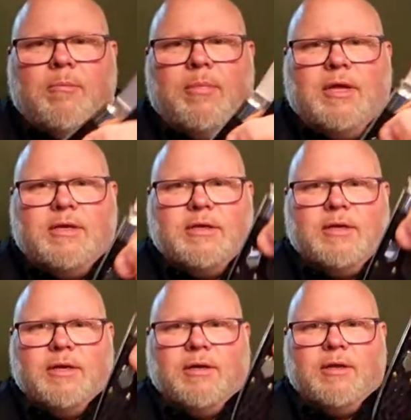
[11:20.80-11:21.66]
But
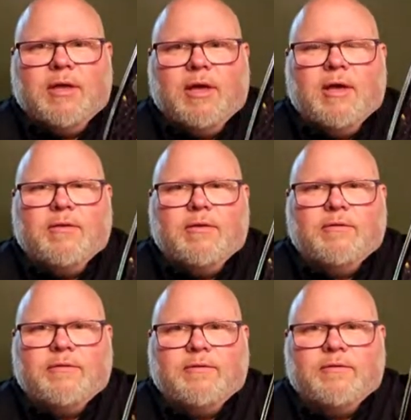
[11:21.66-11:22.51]
yeah,
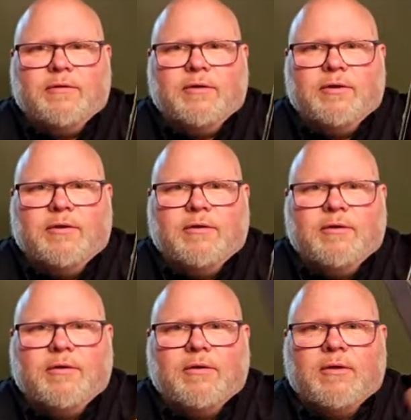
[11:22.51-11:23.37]
this is
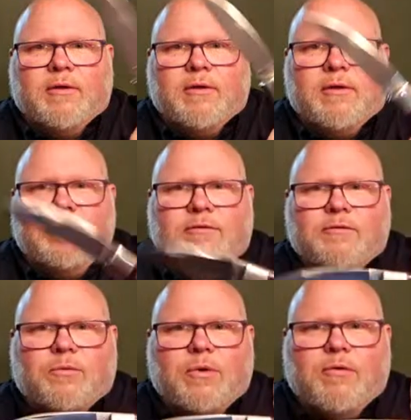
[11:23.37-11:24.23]

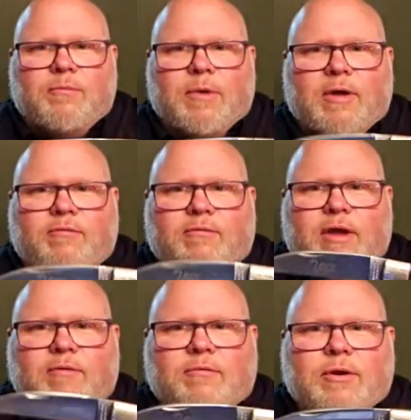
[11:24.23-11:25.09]
one of my
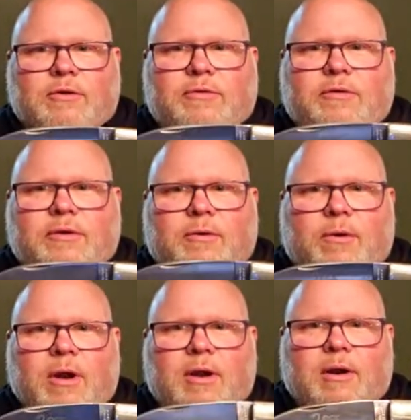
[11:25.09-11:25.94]
favorites
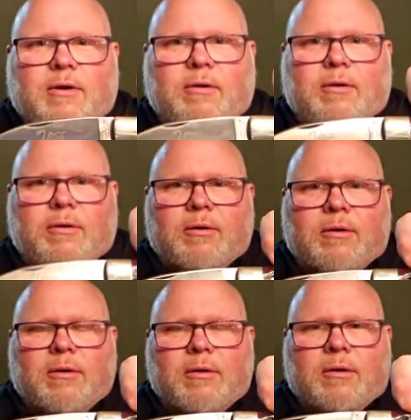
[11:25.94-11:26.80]
right here.
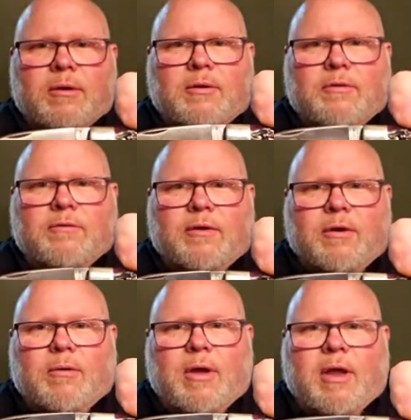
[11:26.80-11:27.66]

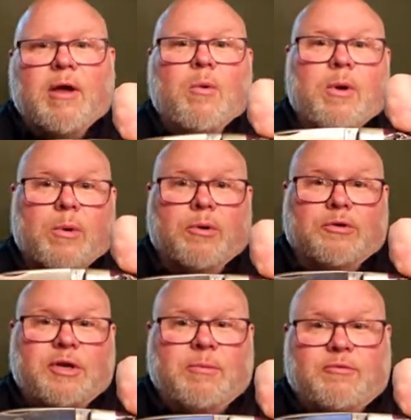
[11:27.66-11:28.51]
So I know we were on
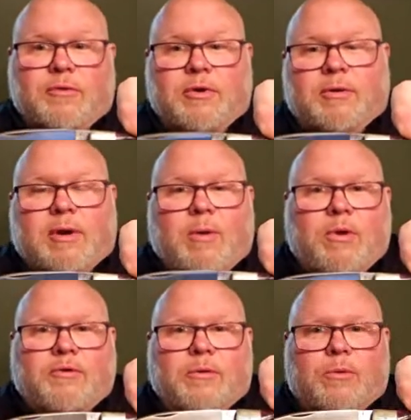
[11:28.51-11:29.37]
Sheepsfoot, and I
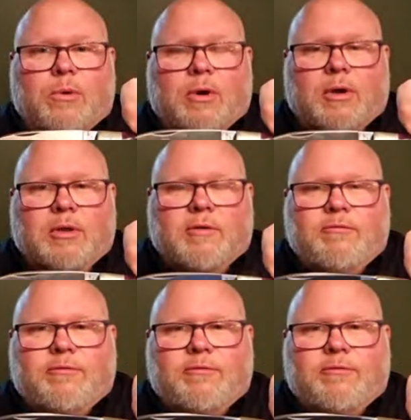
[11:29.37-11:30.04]
went to a Warncliffe.